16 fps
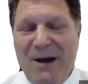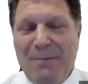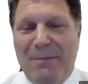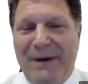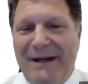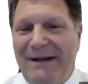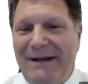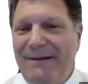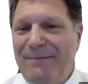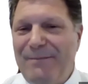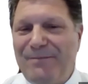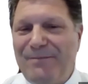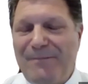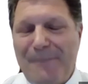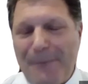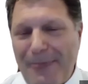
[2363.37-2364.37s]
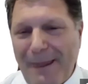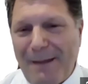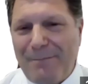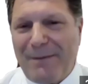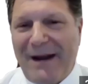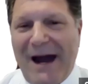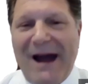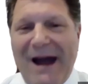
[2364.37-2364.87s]
But
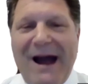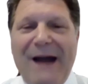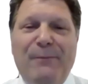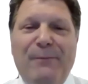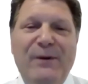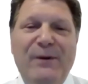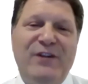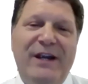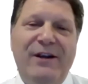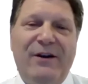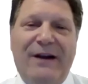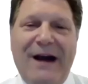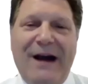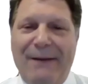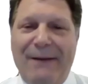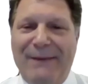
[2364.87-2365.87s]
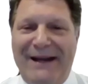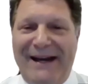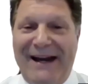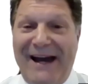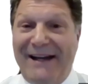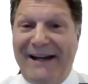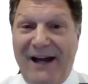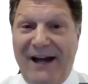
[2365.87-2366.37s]
I appreciate your comment,
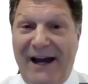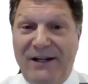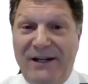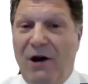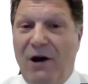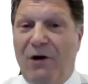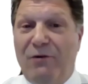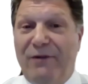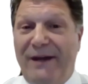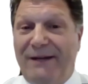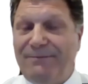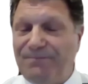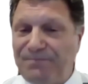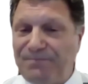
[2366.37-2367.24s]
and I know that